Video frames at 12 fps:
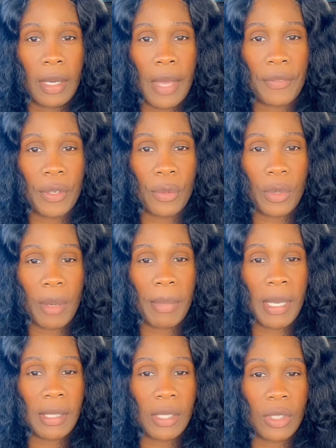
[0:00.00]
Good afternoon and
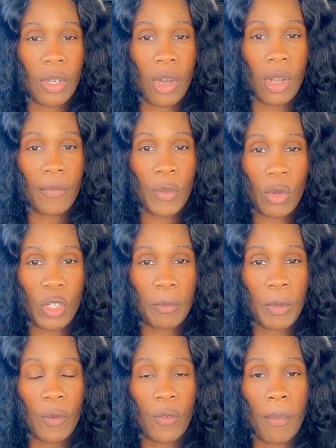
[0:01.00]
blessings to all of you on this
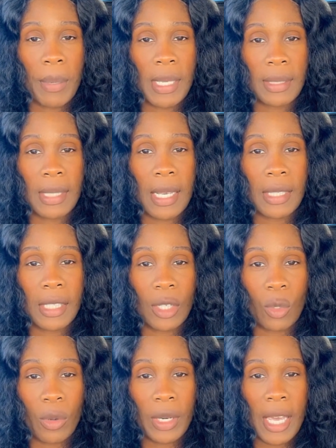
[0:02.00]
beautiful, blessed day that the
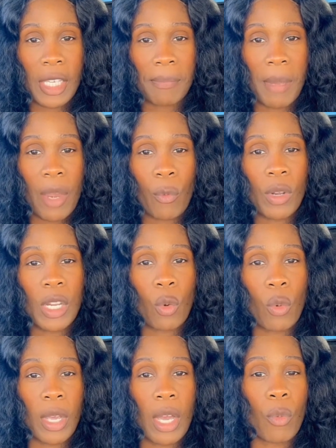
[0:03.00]
Lord has made. Really
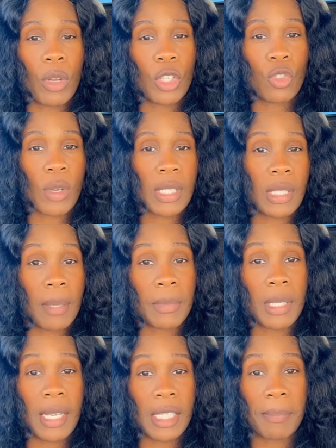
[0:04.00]
quick, I want to address
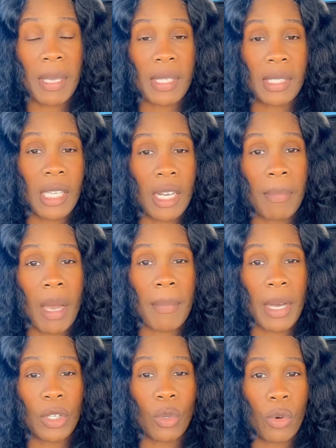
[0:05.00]
something that's being said about
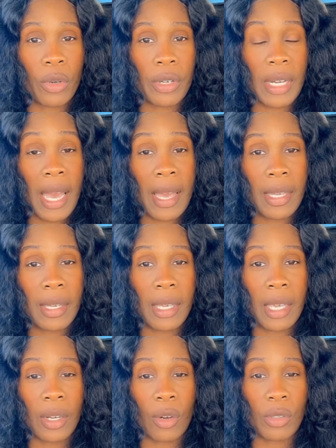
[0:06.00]
my daughter, Naya,
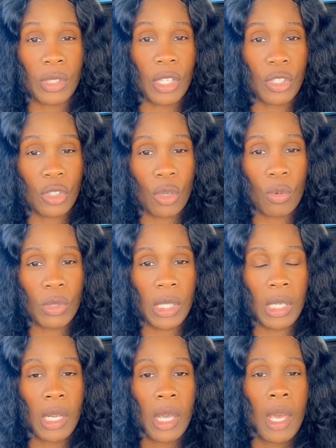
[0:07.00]
and her son,
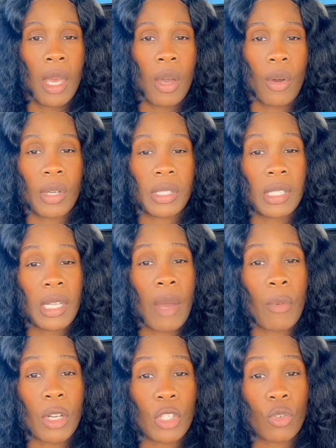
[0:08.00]
Chosen. On today,
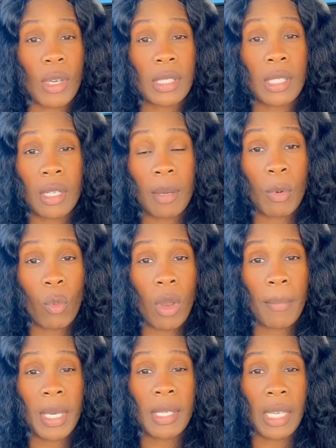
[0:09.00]
I want to address it, number
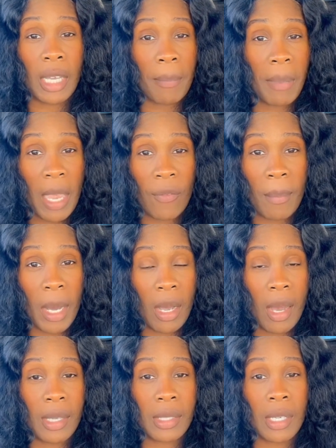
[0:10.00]
one, because I get paid for my
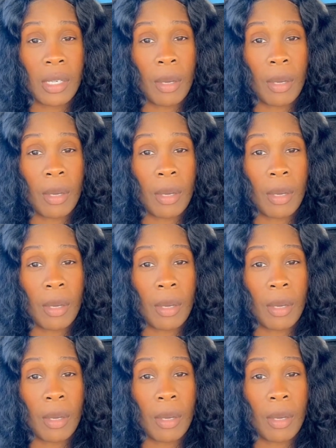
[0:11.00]
content.